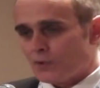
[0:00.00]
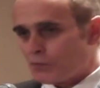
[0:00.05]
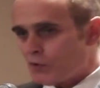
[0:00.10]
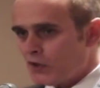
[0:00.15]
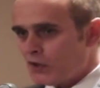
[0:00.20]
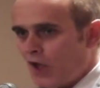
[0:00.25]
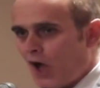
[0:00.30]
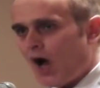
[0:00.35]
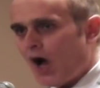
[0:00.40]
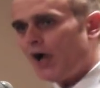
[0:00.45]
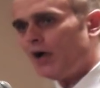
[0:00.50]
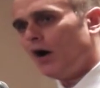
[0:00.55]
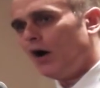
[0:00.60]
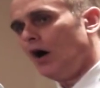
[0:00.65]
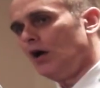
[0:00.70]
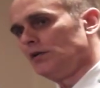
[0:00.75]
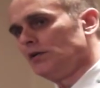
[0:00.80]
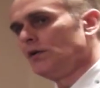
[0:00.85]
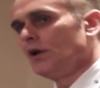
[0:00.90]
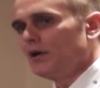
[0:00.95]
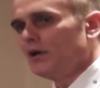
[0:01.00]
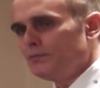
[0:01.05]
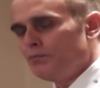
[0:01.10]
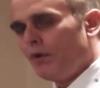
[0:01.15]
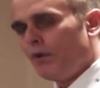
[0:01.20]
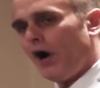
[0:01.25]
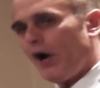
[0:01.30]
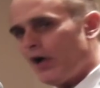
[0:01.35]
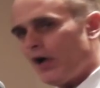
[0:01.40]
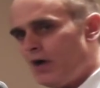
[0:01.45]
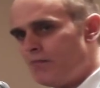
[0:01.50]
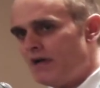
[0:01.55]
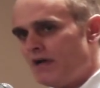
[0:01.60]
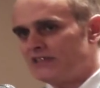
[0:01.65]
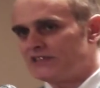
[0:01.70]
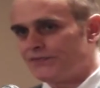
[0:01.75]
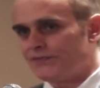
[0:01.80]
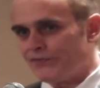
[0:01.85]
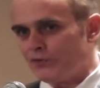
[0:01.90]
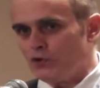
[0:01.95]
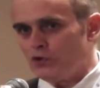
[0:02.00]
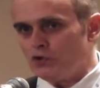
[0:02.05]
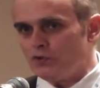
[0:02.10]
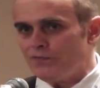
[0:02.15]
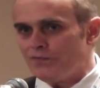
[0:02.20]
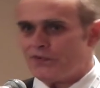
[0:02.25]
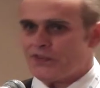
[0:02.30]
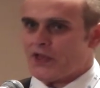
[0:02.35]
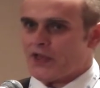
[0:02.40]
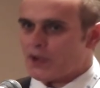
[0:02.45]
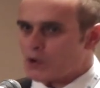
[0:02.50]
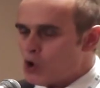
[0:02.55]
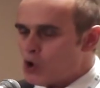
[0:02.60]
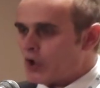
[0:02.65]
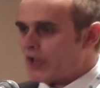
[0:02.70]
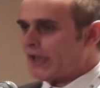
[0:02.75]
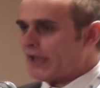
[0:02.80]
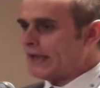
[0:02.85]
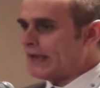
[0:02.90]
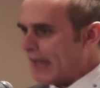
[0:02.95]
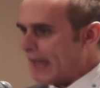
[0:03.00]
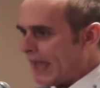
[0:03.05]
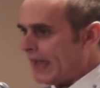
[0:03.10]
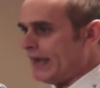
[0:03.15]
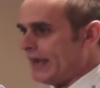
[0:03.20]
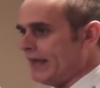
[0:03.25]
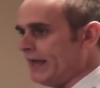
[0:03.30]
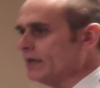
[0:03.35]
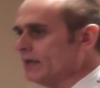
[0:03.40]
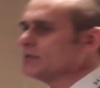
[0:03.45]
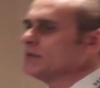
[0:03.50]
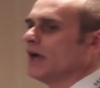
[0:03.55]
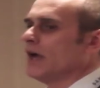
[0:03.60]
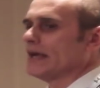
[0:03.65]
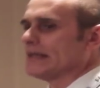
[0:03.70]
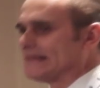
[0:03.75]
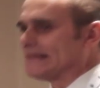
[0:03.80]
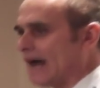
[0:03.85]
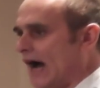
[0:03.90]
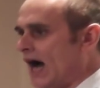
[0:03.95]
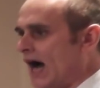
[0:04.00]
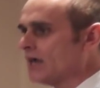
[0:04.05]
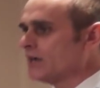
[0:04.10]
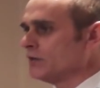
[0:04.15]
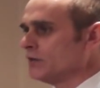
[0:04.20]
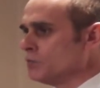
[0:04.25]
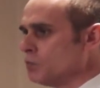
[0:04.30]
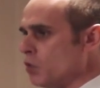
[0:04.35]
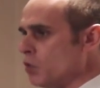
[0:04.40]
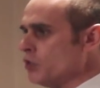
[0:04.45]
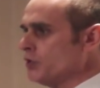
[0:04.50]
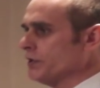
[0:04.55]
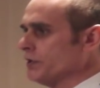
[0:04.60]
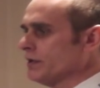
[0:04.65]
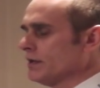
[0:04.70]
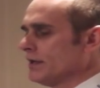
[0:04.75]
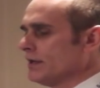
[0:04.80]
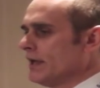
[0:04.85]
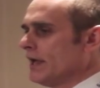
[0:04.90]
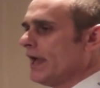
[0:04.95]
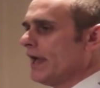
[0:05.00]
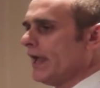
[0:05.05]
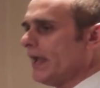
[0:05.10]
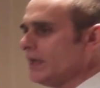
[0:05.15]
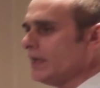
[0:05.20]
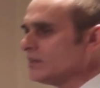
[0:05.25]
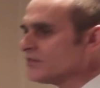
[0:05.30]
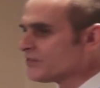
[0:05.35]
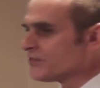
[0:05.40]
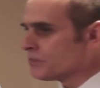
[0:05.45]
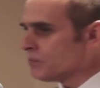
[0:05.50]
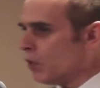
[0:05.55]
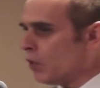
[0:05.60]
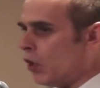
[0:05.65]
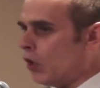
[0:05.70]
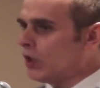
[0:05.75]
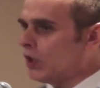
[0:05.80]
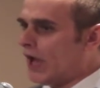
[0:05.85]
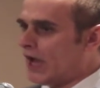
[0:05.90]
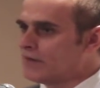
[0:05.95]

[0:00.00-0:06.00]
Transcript: rely on biomass fuel for their cooking and heating, like dung and wood, in small